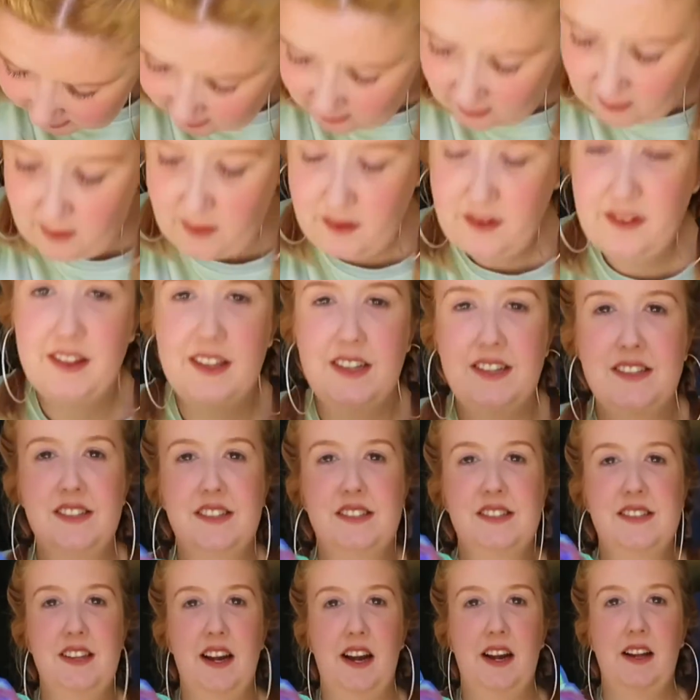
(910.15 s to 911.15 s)
Oh, this
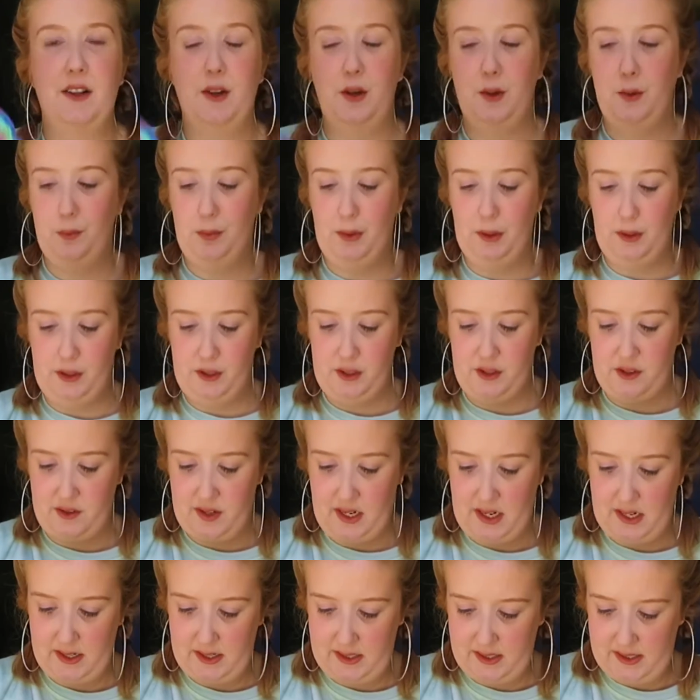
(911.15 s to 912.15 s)
is that little blue
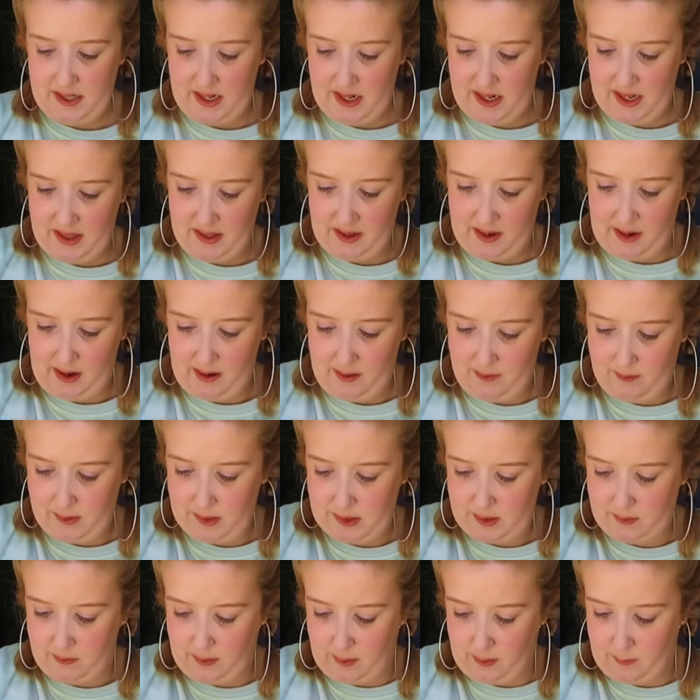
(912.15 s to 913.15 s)
dress that
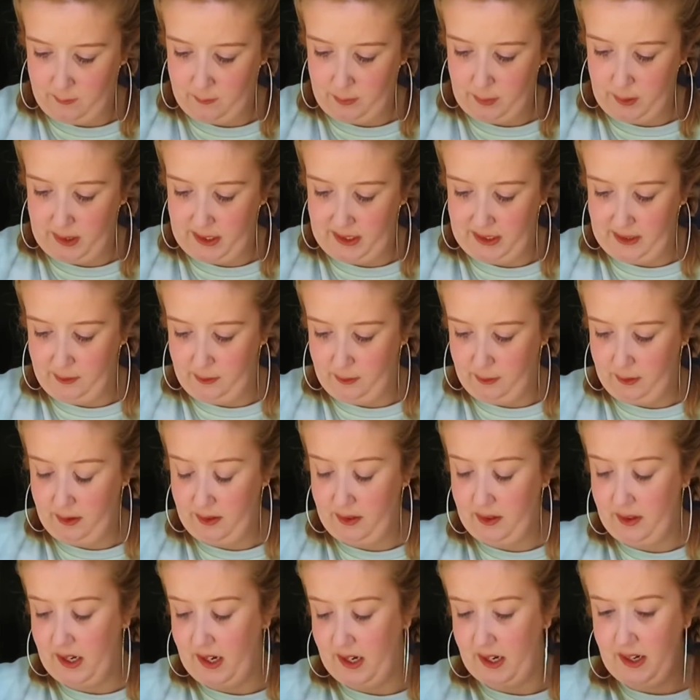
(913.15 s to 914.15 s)
was from Pretty Little
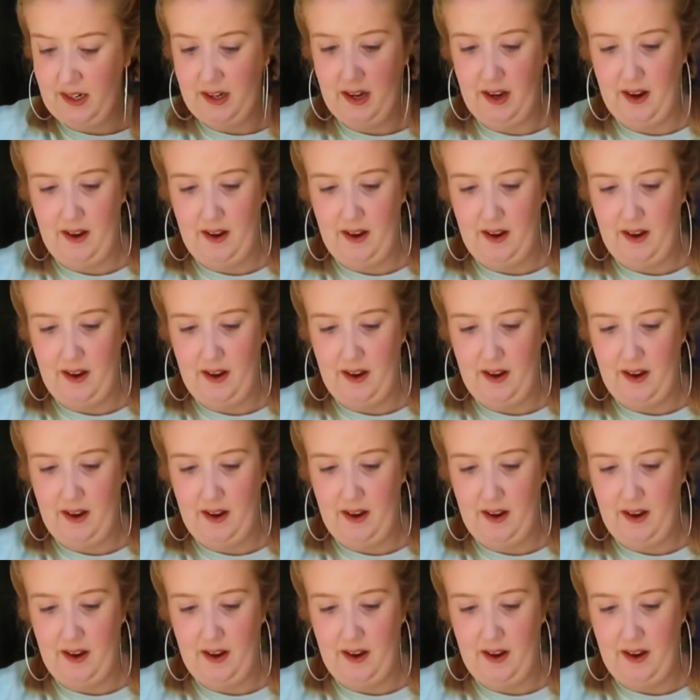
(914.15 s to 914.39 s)
Thing,